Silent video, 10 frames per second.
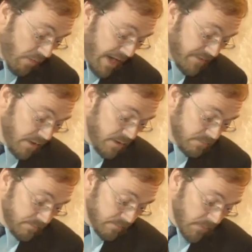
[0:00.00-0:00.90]
right,
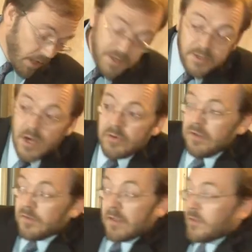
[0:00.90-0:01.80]

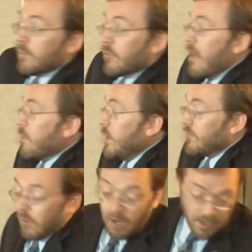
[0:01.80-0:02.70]
unnoticed as the breath we
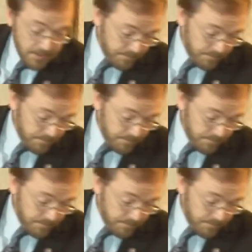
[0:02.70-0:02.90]
draw,